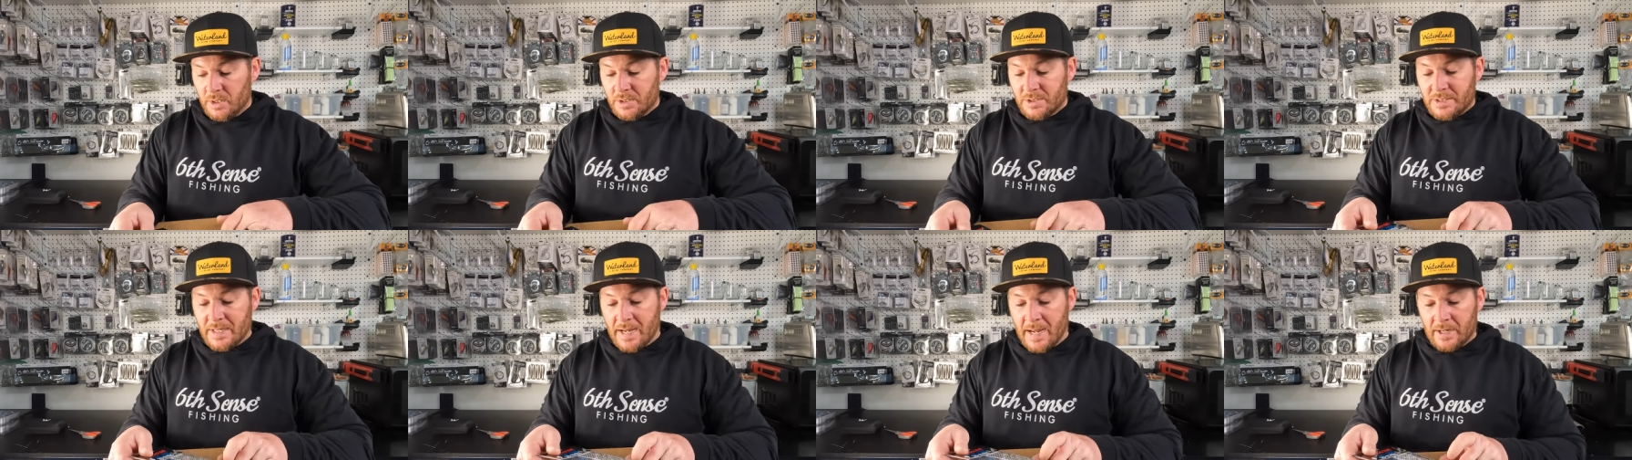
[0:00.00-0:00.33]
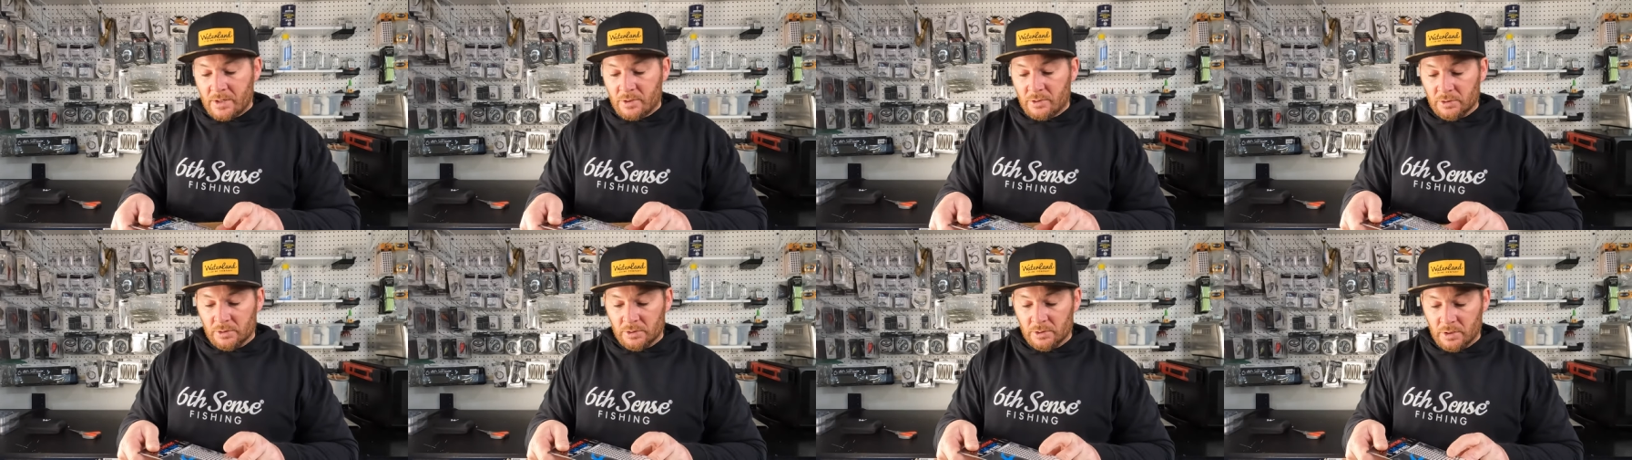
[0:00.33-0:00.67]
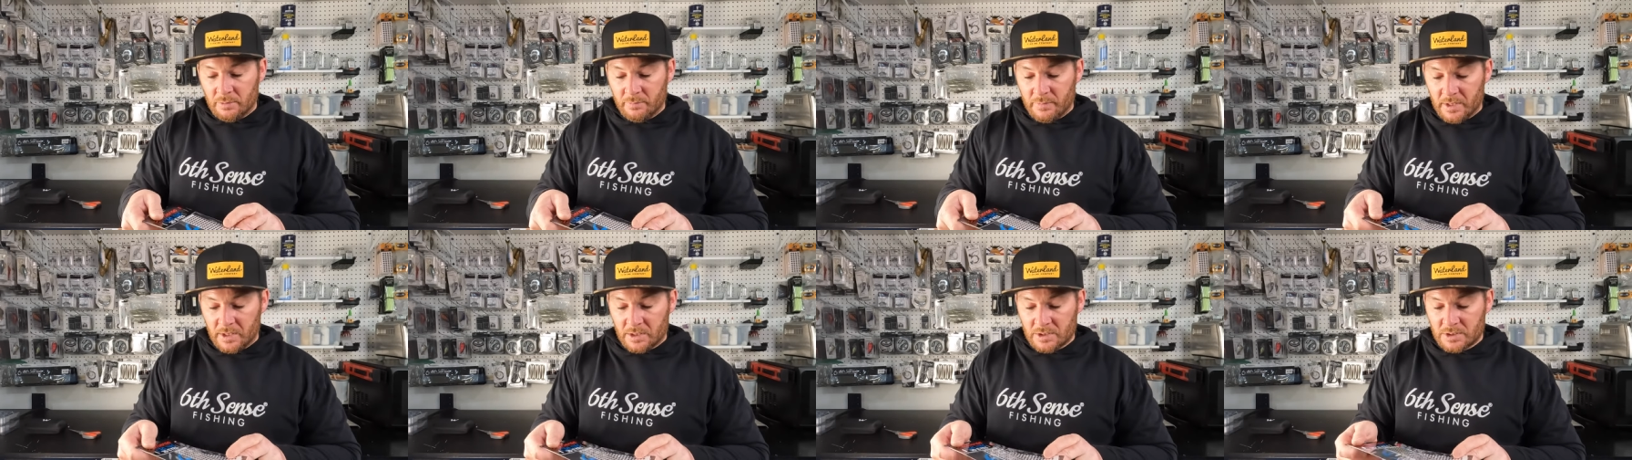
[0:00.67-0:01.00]
tackle,
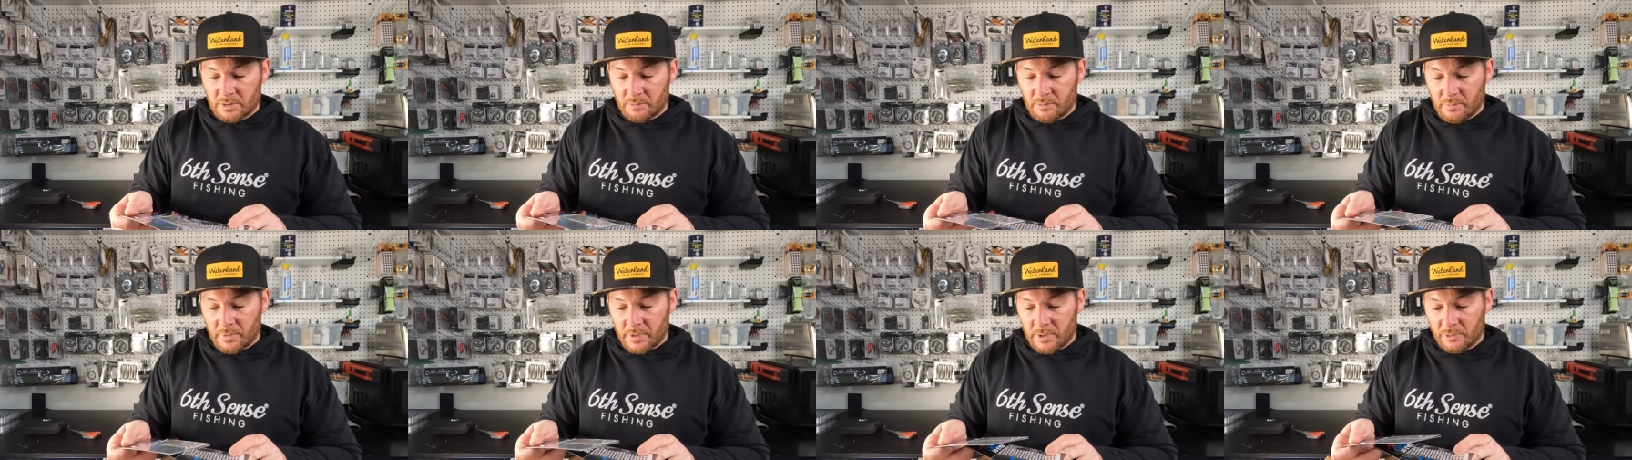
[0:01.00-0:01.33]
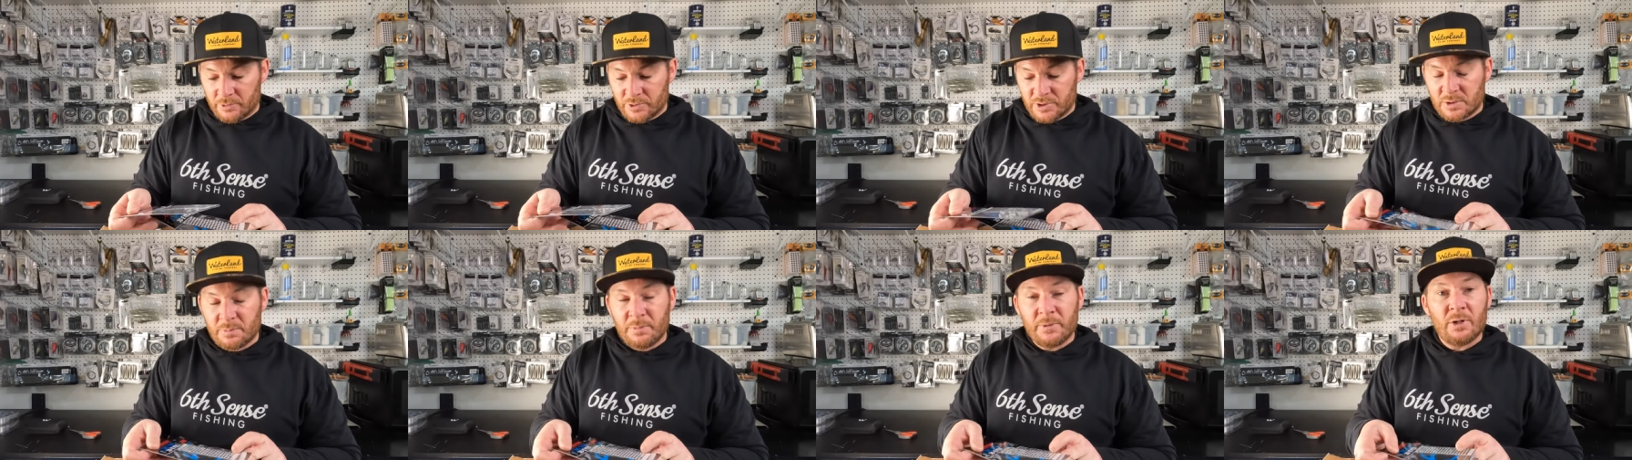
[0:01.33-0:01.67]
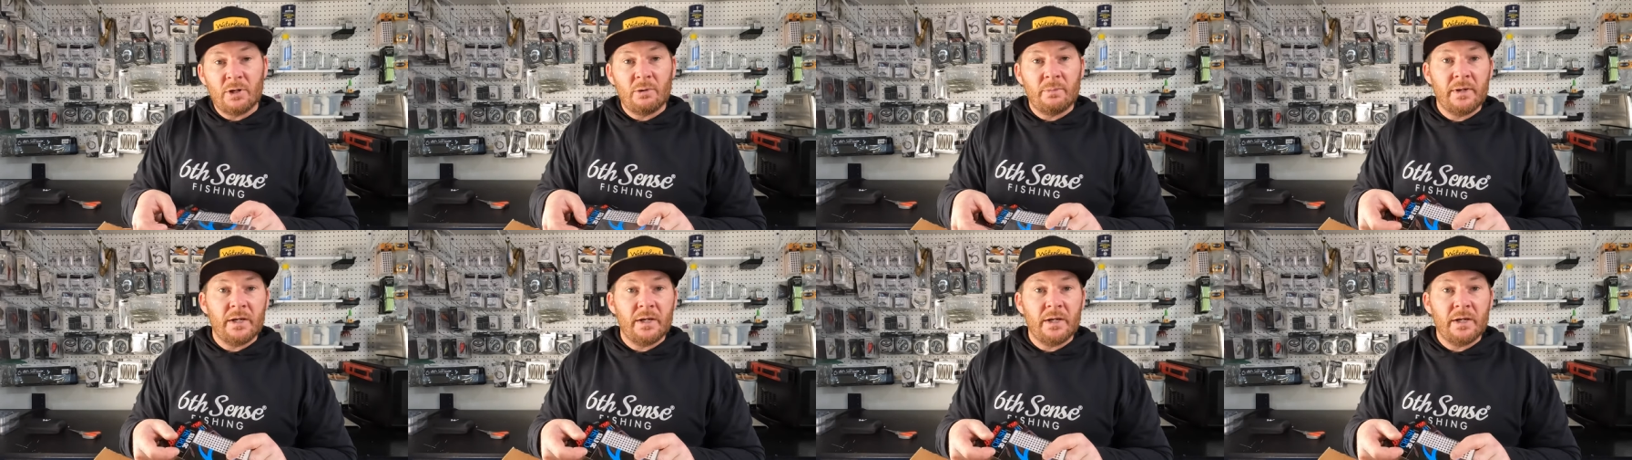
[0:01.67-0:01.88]
make some of my own spinner